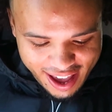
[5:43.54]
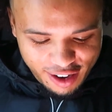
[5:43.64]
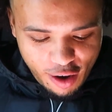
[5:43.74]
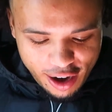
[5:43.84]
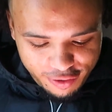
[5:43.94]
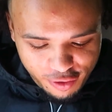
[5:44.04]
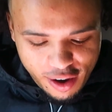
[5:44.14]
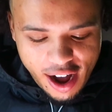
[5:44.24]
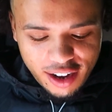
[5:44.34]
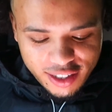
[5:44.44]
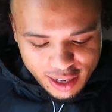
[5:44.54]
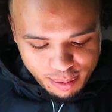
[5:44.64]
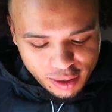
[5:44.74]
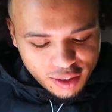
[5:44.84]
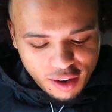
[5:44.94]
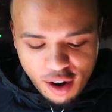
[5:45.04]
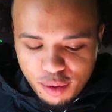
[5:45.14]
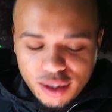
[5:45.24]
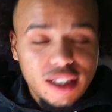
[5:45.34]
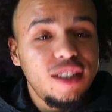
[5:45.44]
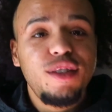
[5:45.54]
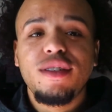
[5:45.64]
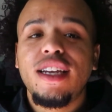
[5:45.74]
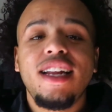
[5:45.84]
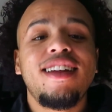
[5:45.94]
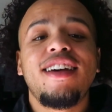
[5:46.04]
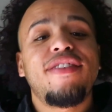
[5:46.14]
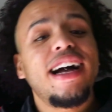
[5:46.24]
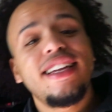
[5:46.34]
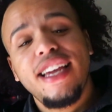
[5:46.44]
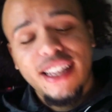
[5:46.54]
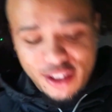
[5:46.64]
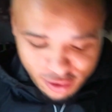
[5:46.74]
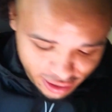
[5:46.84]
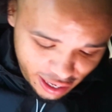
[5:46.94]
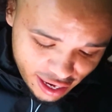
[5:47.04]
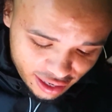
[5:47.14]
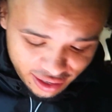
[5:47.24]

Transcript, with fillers: hey, grinding for a house and a muscle car. Well, shit, you can get it. If I can get it, you can get